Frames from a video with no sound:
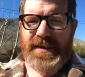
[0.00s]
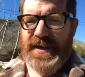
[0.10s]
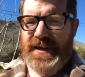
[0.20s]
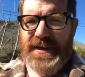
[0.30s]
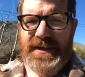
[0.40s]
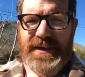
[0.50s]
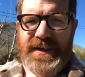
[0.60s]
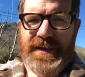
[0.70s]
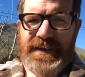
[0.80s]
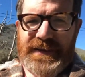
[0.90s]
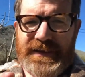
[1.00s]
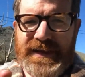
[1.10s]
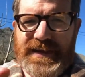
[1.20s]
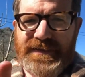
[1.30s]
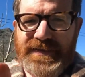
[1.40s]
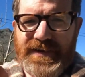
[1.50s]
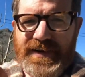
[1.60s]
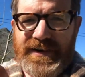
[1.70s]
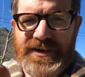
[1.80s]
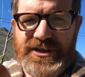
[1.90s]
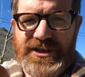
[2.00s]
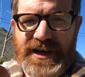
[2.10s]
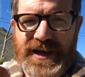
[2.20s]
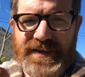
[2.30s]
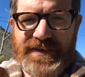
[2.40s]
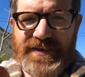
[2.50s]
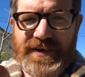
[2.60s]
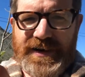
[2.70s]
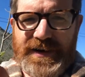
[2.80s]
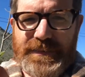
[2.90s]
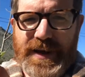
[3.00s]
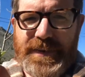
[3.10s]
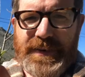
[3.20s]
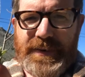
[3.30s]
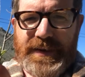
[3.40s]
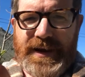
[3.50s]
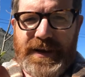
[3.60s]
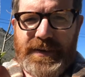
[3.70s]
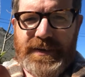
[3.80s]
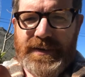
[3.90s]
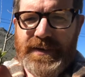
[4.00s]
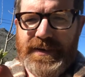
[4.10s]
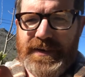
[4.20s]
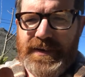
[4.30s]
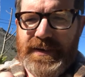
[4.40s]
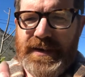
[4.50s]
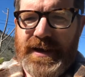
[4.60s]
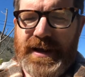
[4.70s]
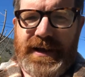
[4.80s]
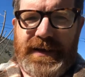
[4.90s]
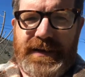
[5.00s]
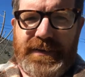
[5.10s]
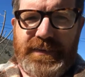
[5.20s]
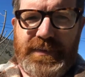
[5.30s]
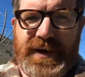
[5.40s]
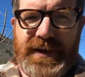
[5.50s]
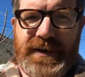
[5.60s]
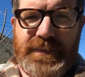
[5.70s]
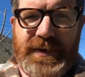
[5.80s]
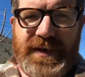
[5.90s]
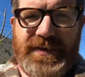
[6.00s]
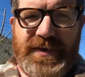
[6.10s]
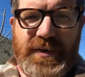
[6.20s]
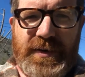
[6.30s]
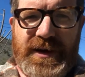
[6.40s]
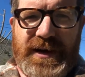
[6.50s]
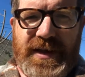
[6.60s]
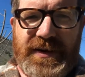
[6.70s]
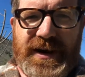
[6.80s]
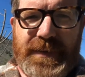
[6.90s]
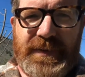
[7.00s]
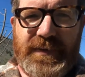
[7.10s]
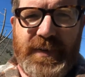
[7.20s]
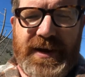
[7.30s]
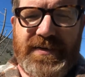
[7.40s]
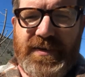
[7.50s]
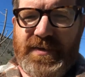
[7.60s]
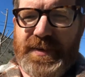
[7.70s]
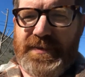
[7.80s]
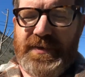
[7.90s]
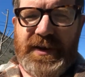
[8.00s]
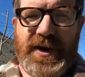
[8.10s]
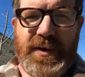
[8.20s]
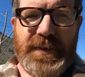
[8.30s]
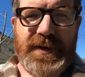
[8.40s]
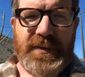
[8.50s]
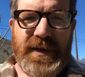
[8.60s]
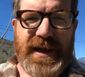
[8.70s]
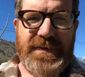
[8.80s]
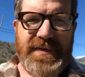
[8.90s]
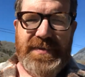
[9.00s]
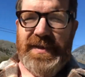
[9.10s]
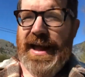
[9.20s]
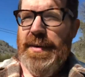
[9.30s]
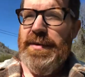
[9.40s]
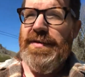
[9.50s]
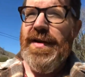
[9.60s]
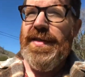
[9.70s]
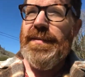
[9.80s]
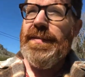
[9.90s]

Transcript: The leaves are just starting to pop out now. Pretty soon, in another couple of weeks, those will be fully open and we'll have some flowers on them.